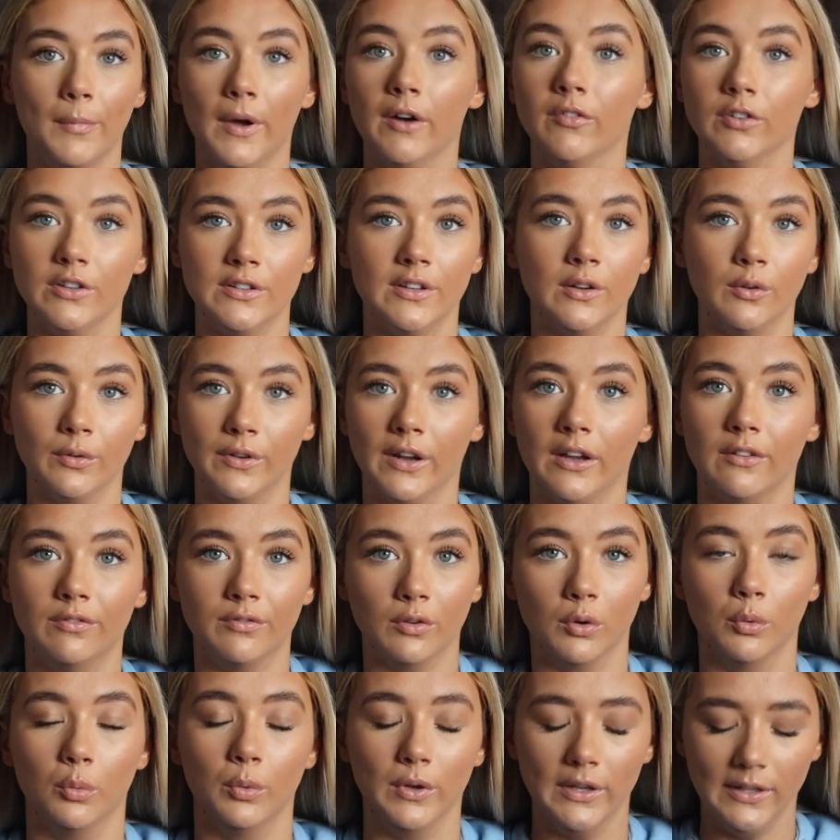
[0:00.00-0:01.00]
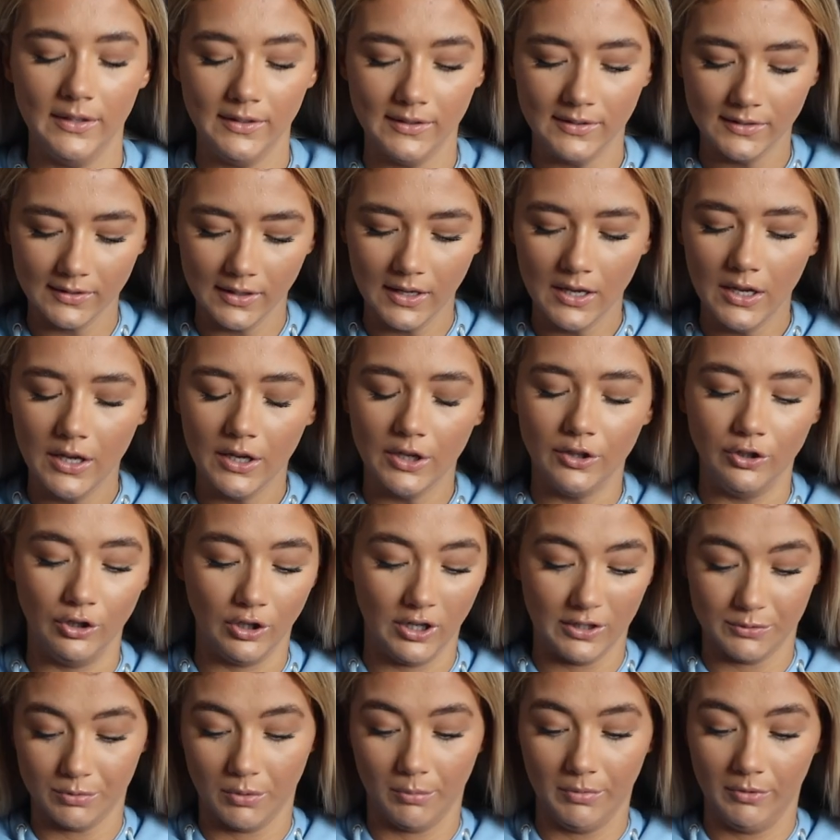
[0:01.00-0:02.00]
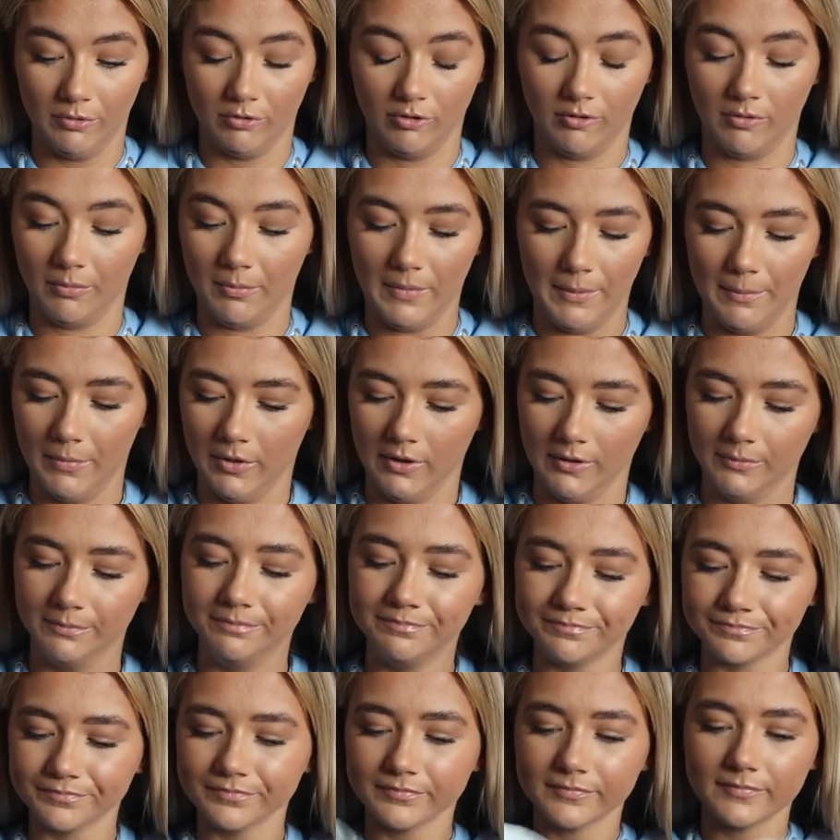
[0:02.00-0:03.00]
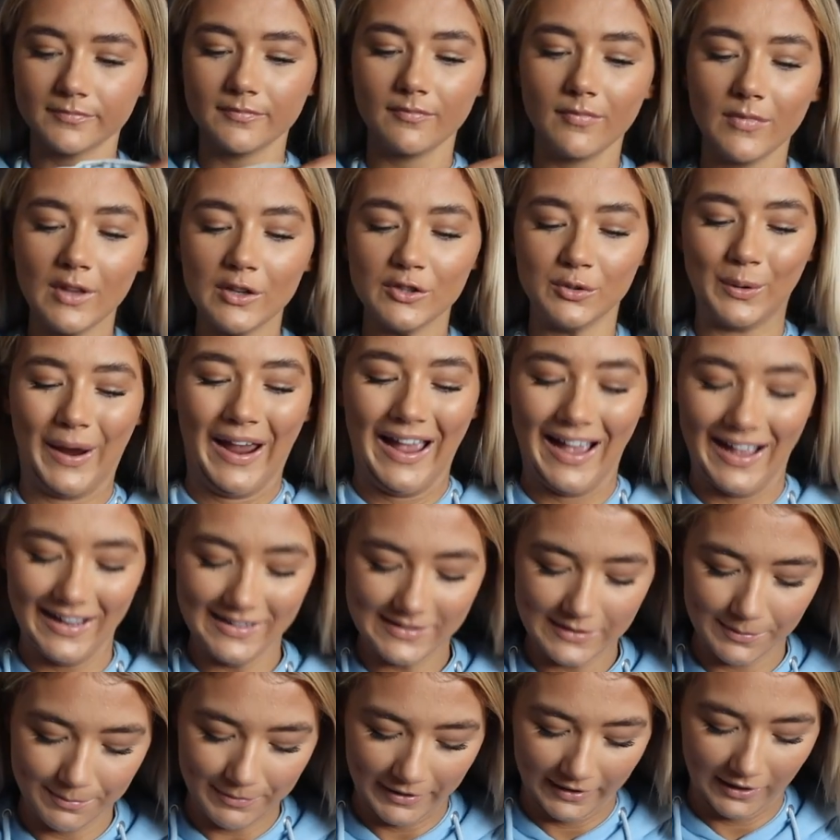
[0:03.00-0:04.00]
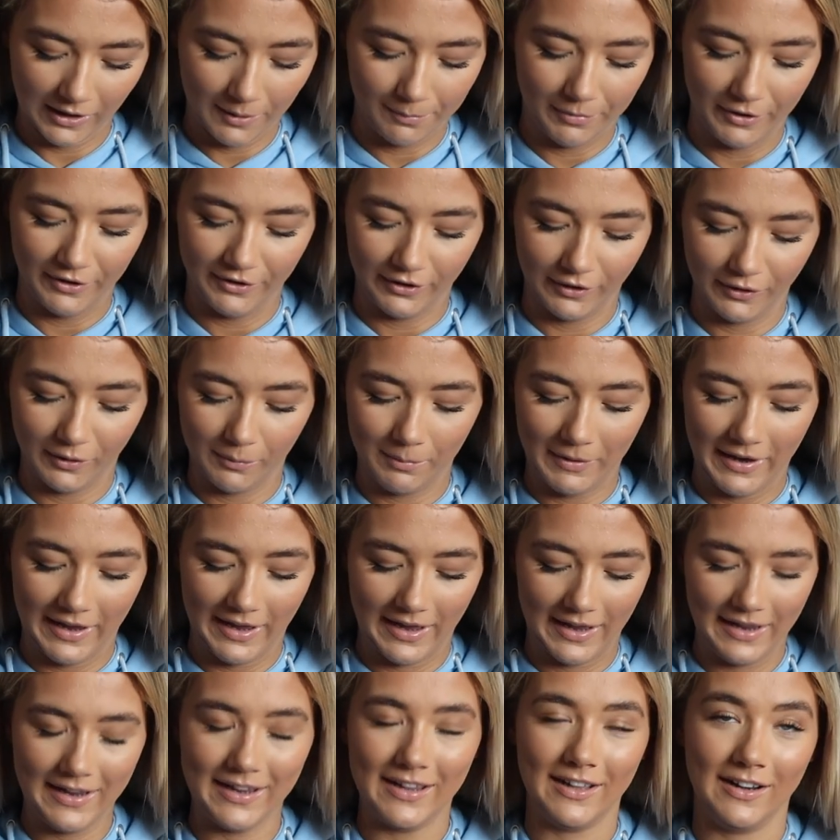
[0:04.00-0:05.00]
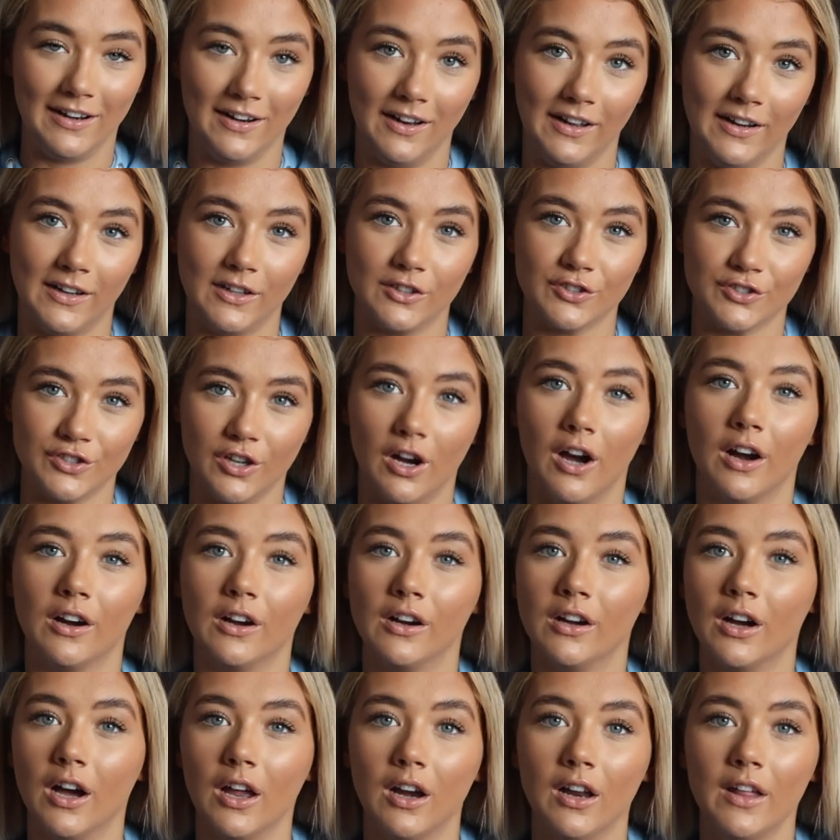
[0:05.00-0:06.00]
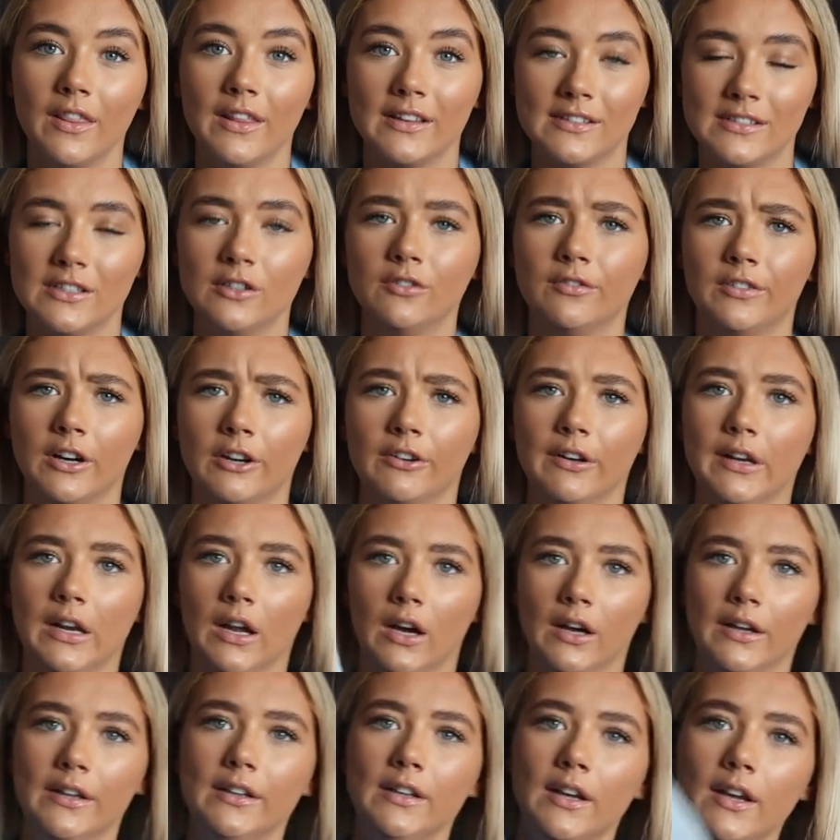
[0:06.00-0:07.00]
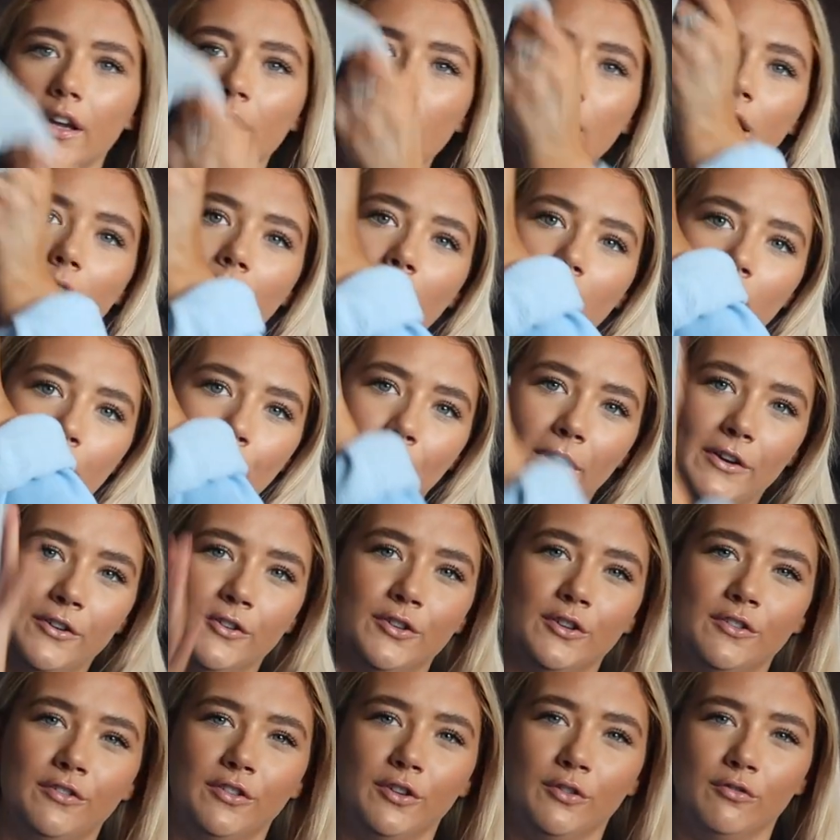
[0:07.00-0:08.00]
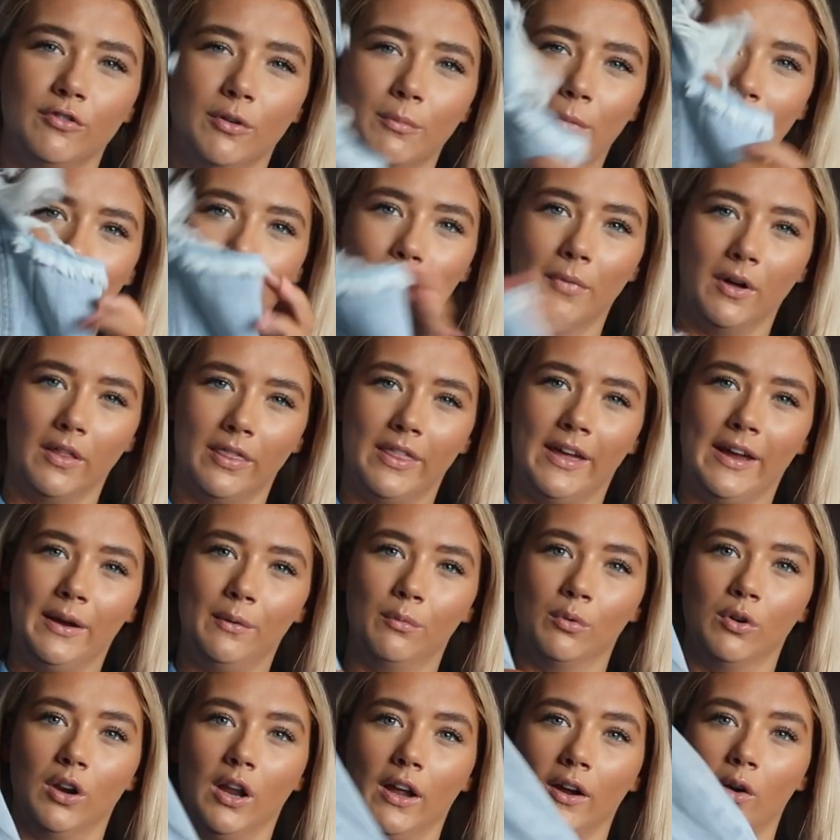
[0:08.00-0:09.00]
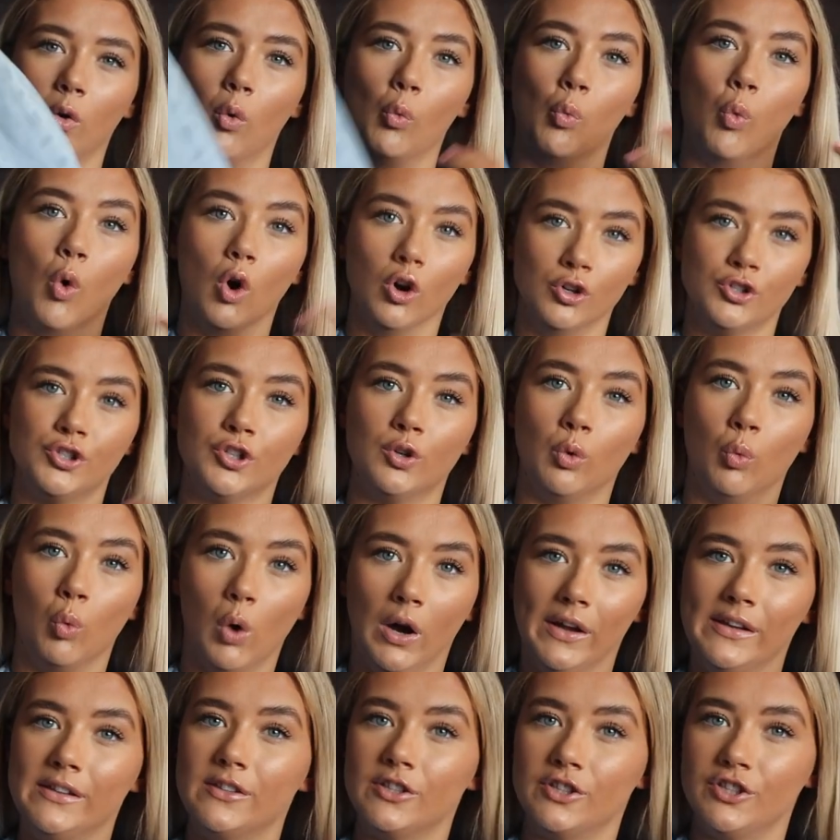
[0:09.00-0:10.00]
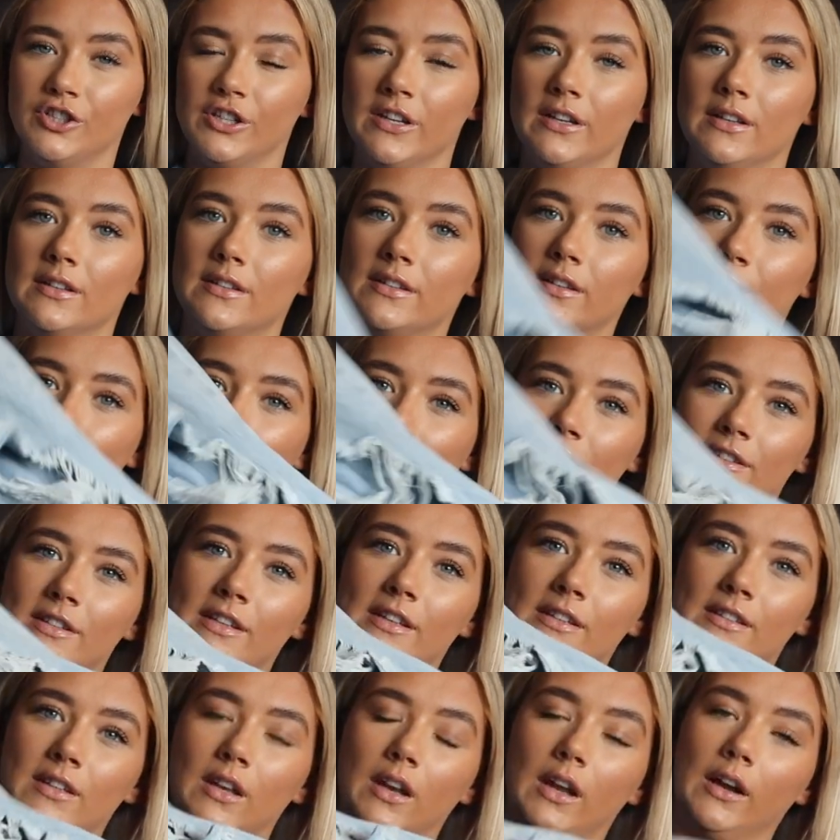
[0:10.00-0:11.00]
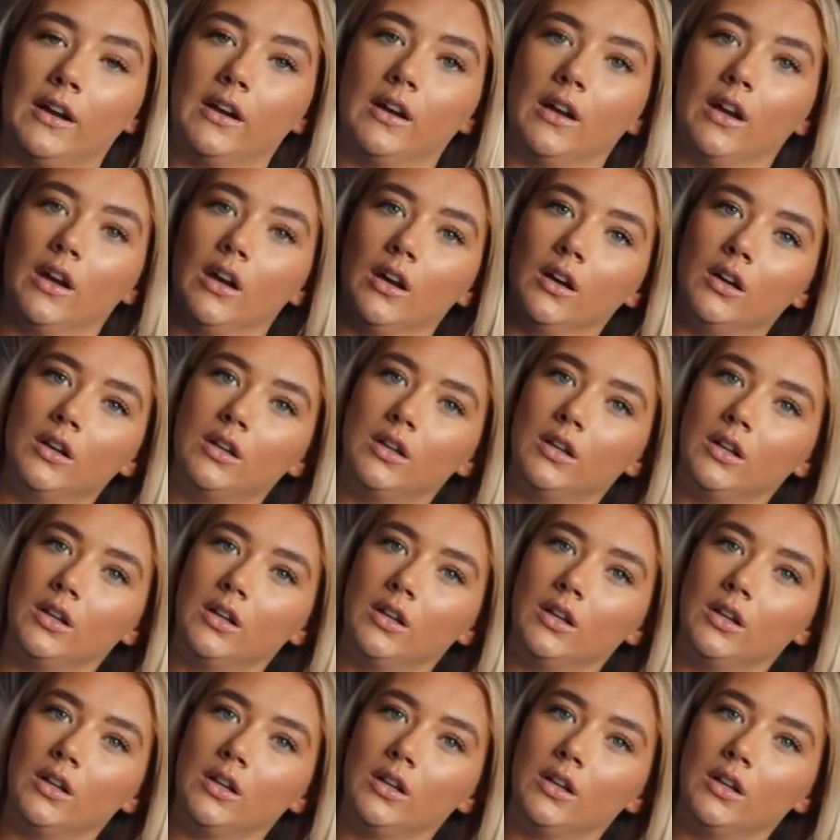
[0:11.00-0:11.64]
them every single day for weeks. You guys probably will remember them. So I had to pick up another pair in a like darker colour. They're still very light, but I don't know if you remember, they were like washed white jeans, whereas these are like a,